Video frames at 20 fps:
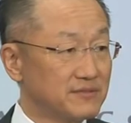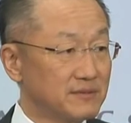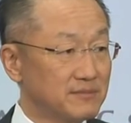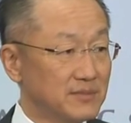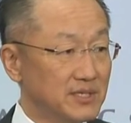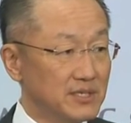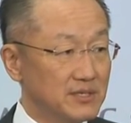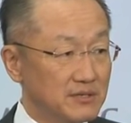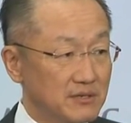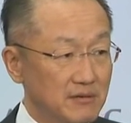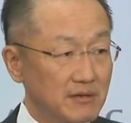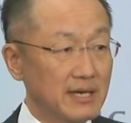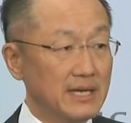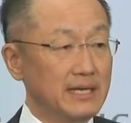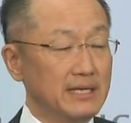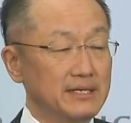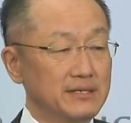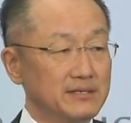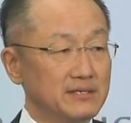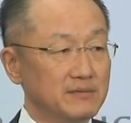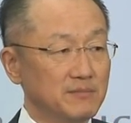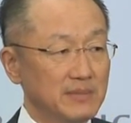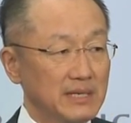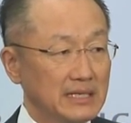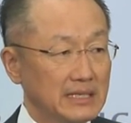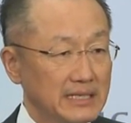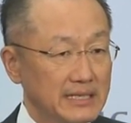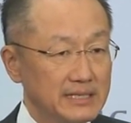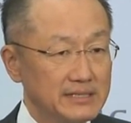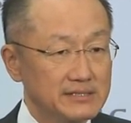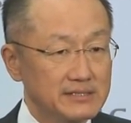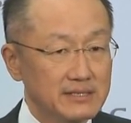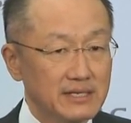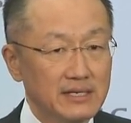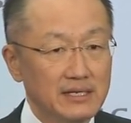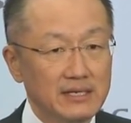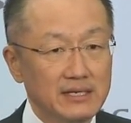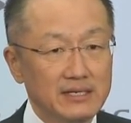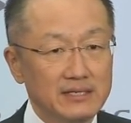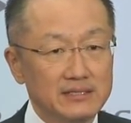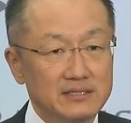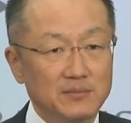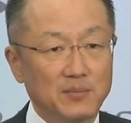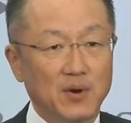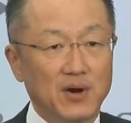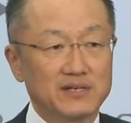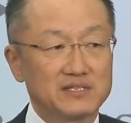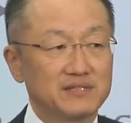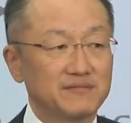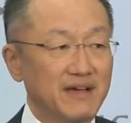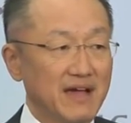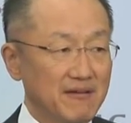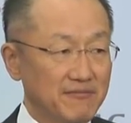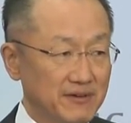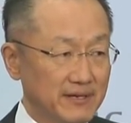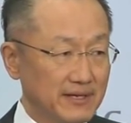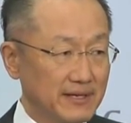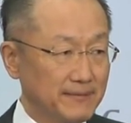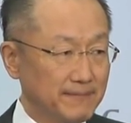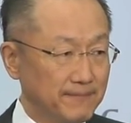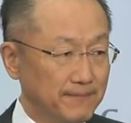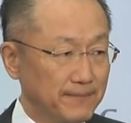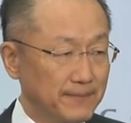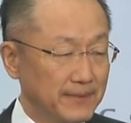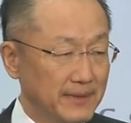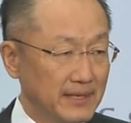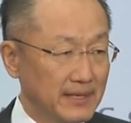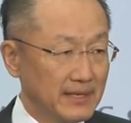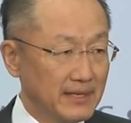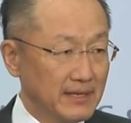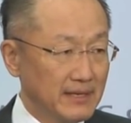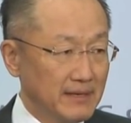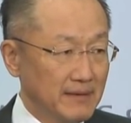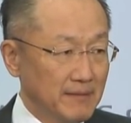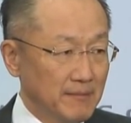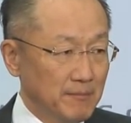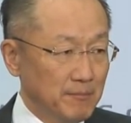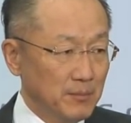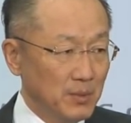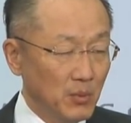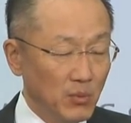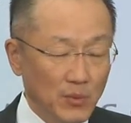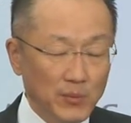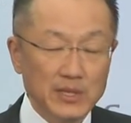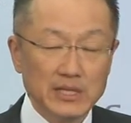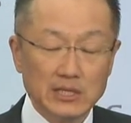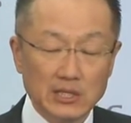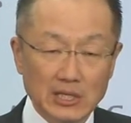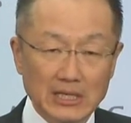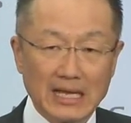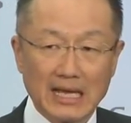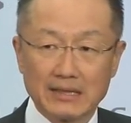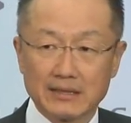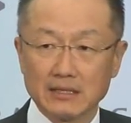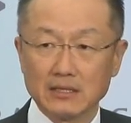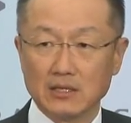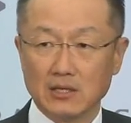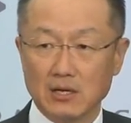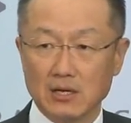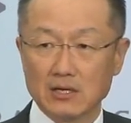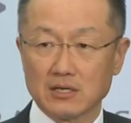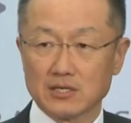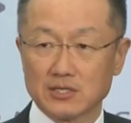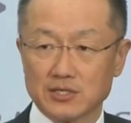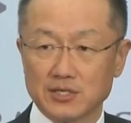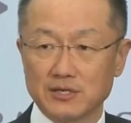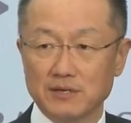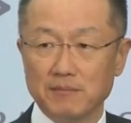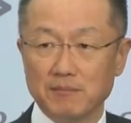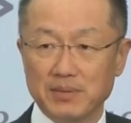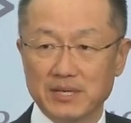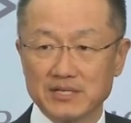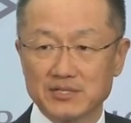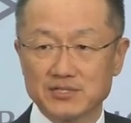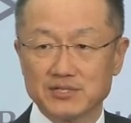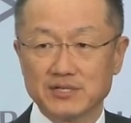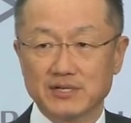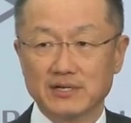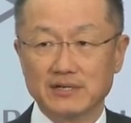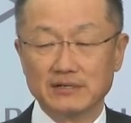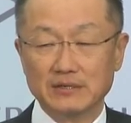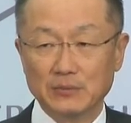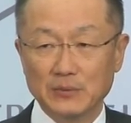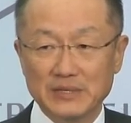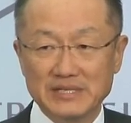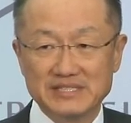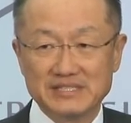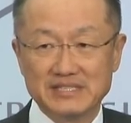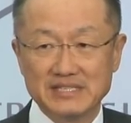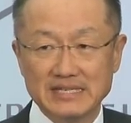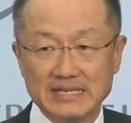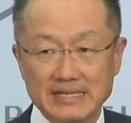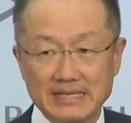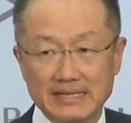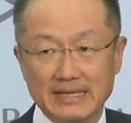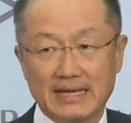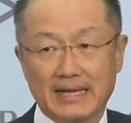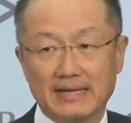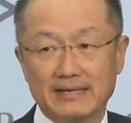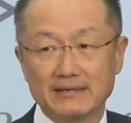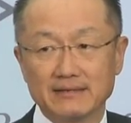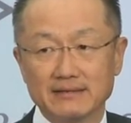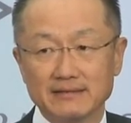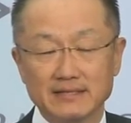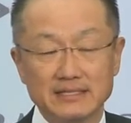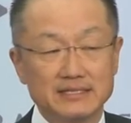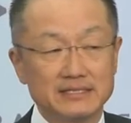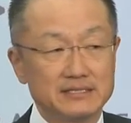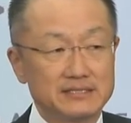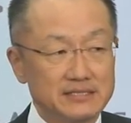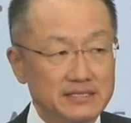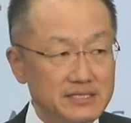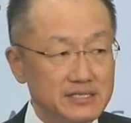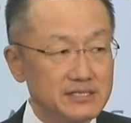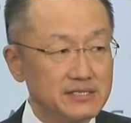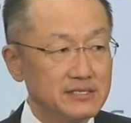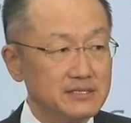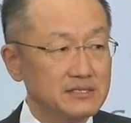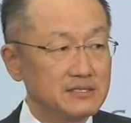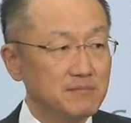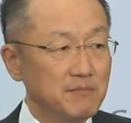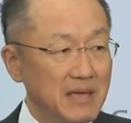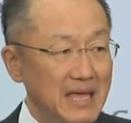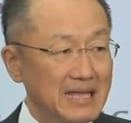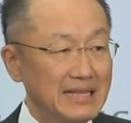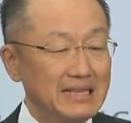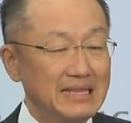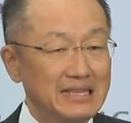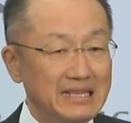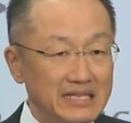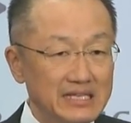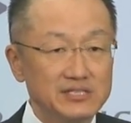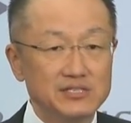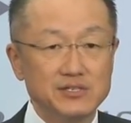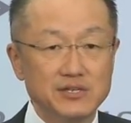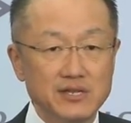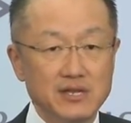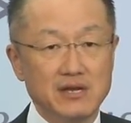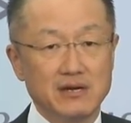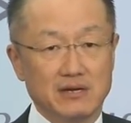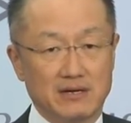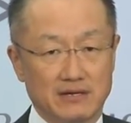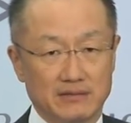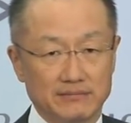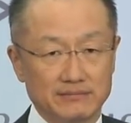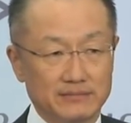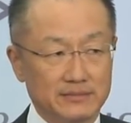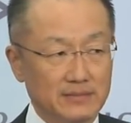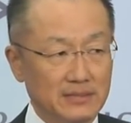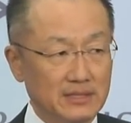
from the Ukraine to the Middle East to parts of Africa. But when we look at the longer-term picture, we see that the decisions made this year